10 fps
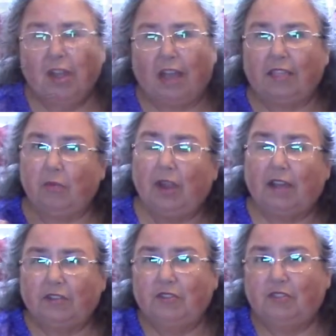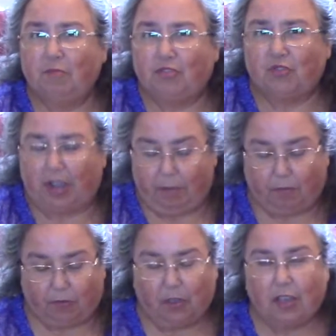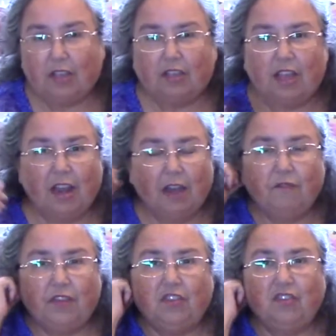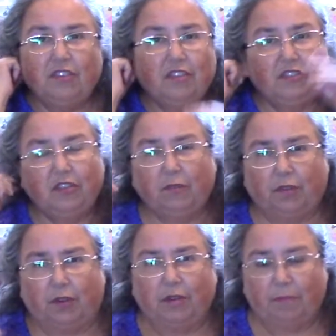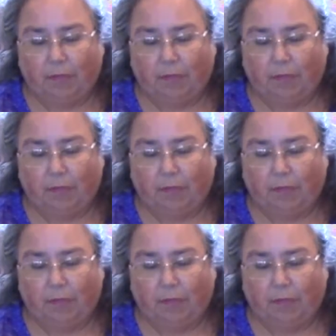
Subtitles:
I thought, well, I'll do some stripes. And I'd feature the silver.